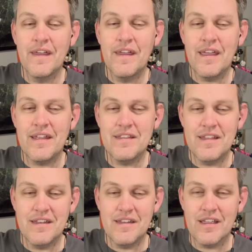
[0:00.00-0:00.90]
and
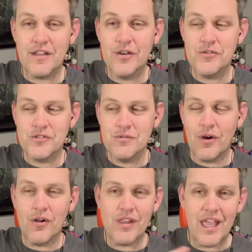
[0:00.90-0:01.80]
then it goes through
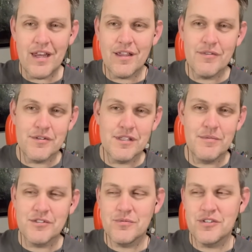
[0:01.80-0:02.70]
all 80 of those
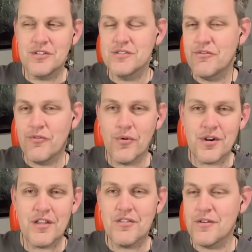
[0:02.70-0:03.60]
limit switches
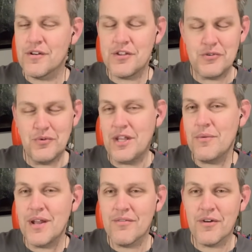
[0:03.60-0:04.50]
40 30 20
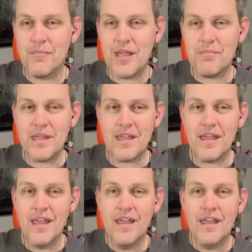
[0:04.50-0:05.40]
whatever it may
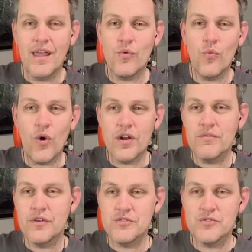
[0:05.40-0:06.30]
be and one of those